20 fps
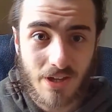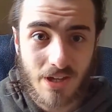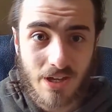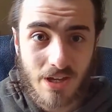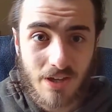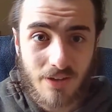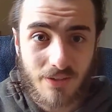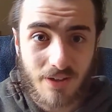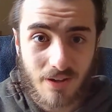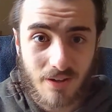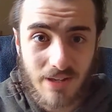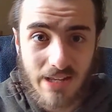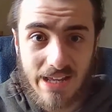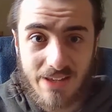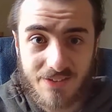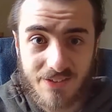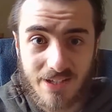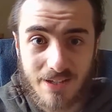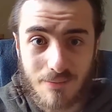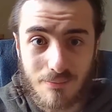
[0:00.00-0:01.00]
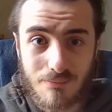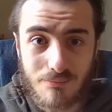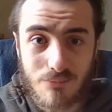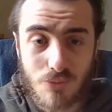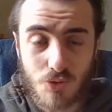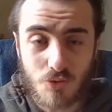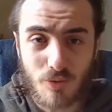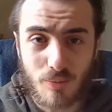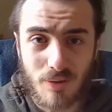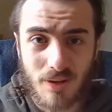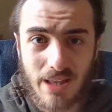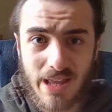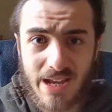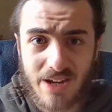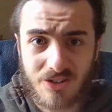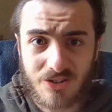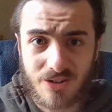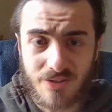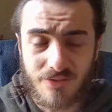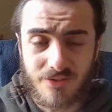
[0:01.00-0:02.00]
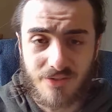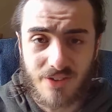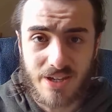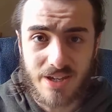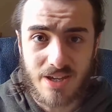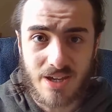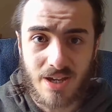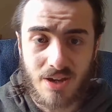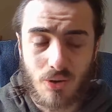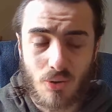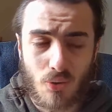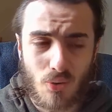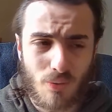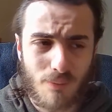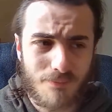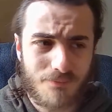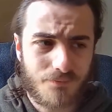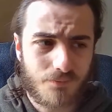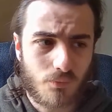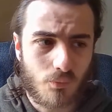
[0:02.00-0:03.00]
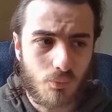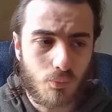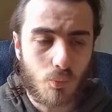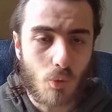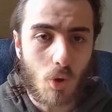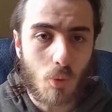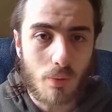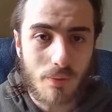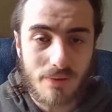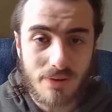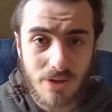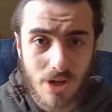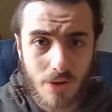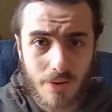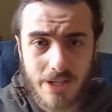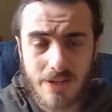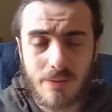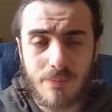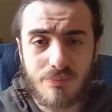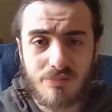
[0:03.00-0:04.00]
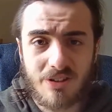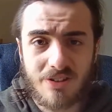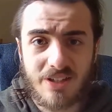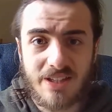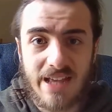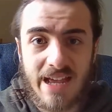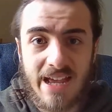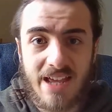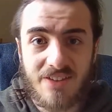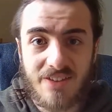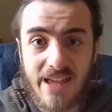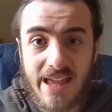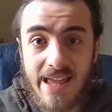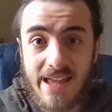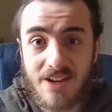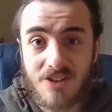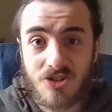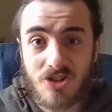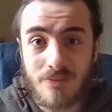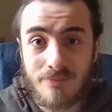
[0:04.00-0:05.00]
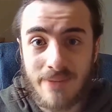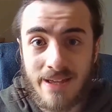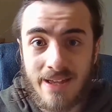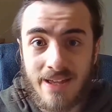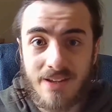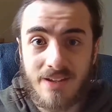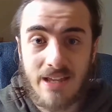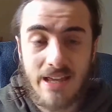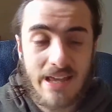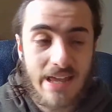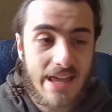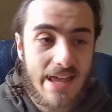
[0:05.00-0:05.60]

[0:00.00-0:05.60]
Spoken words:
the classic movable action figure, or what we would know here in Britain as Action Man,